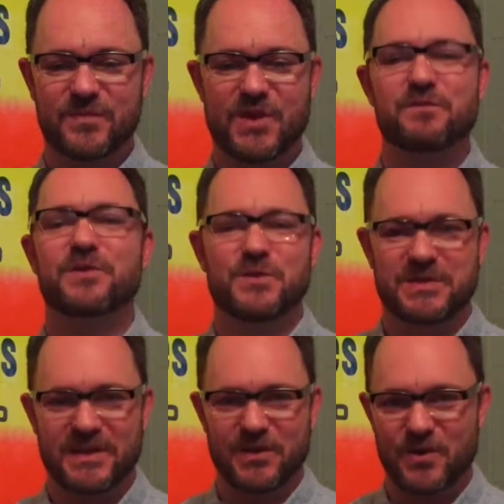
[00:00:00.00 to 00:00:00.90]

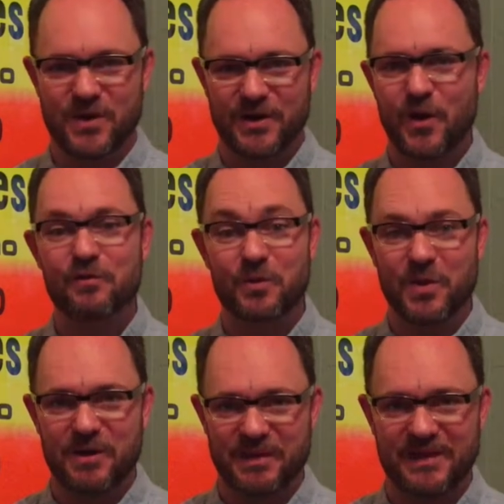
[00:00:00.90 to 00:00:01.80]
confusing or
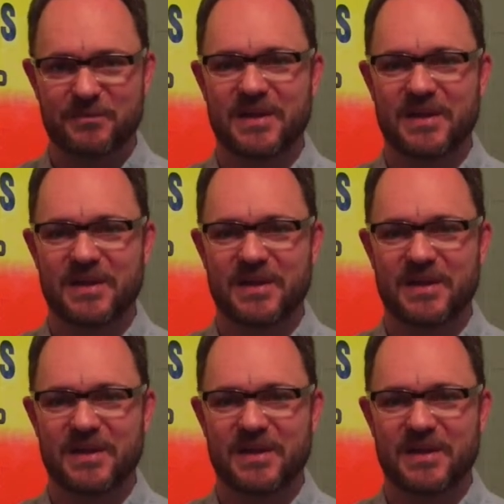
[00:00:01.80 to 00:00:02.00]
overwhelming,